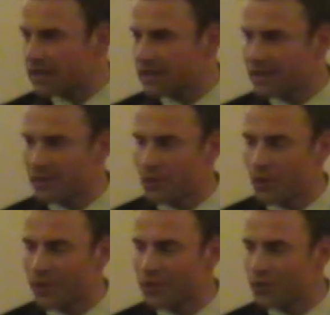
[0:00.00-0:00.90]
Island, and
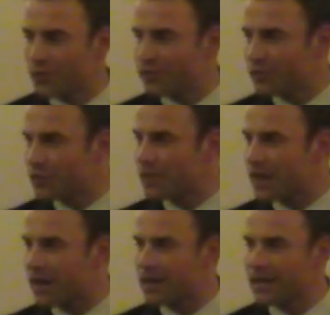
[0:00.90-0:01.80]
we're going to go
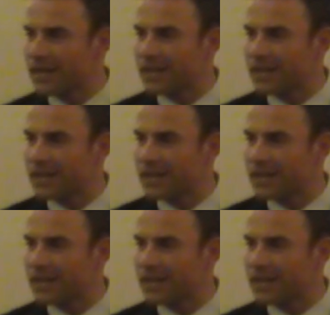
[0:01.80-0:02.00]
there,